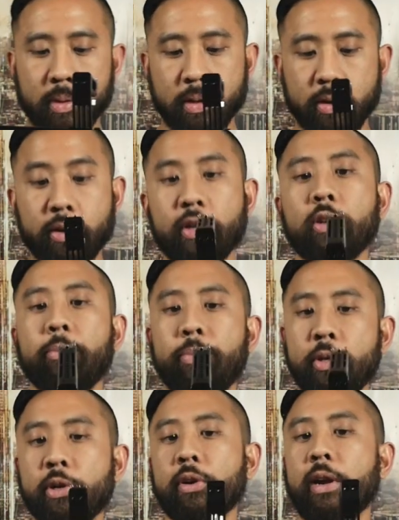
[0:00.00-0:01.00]

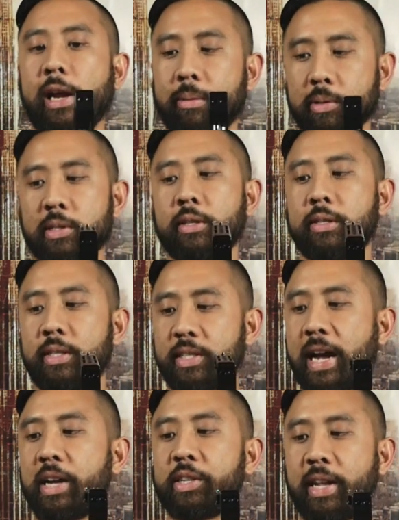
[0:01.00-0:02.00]
you're able to
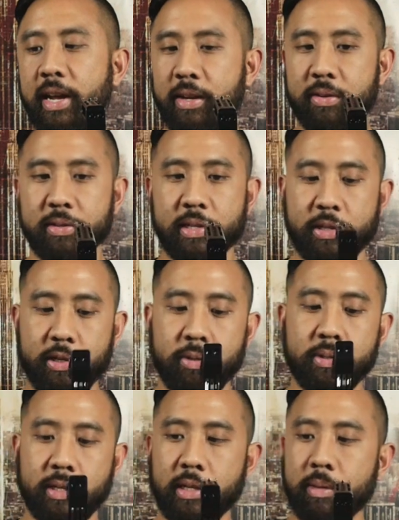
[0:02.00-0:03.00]
detach the handles and
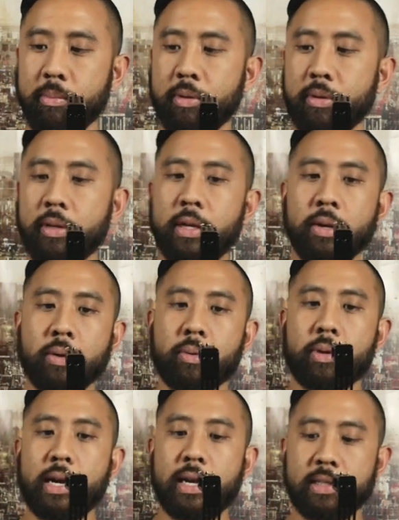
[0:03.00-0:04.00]
use the gimbal,
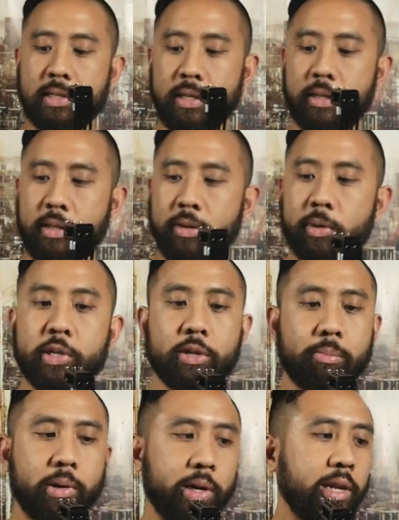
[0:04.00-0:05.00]
whereas in the
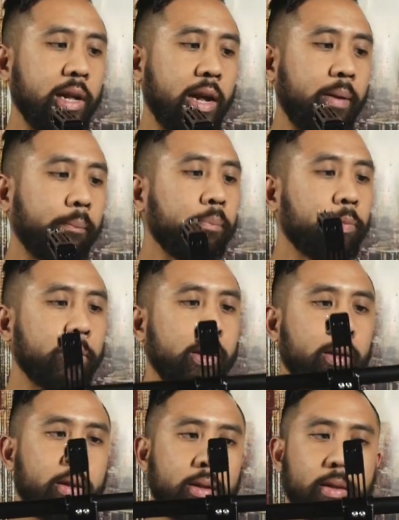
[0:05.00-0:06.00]
original Birdycam,
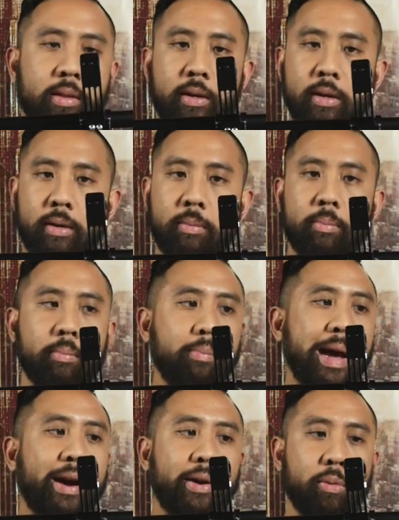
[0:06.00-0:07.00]
the
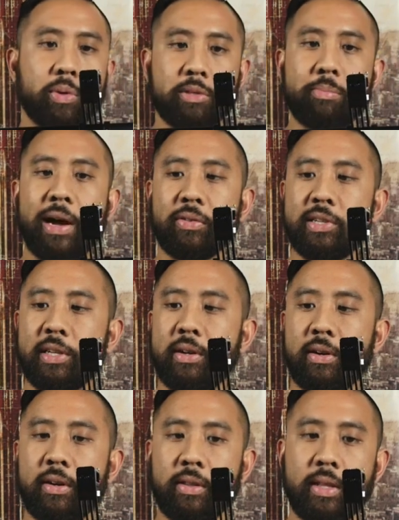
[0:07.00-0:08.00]
battery was mounted
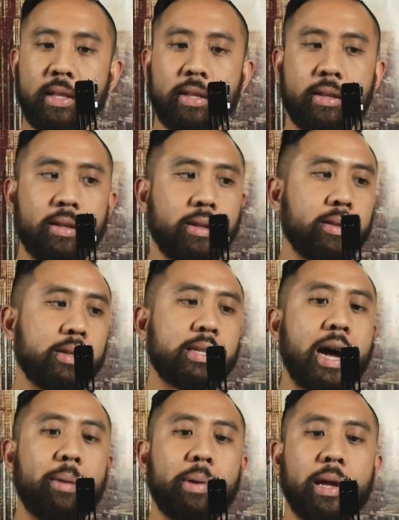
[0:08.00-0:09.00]
on the
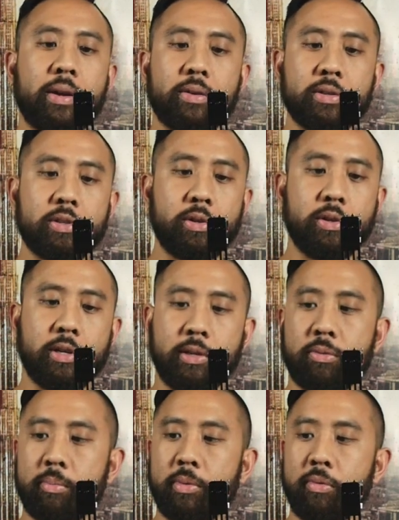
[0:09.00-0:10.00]
top handle, so you
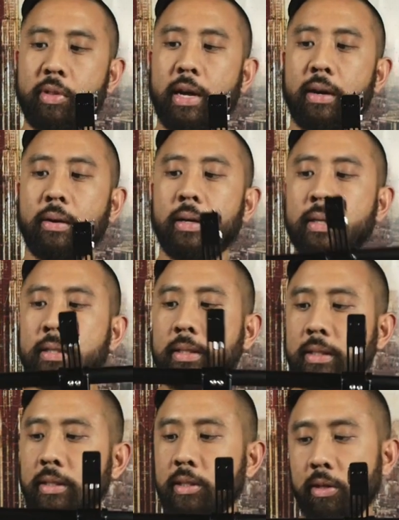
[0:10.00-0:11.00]
couldn't remove that.
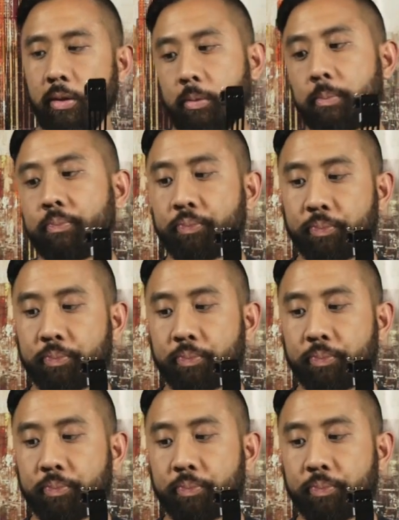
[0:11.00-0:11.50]
So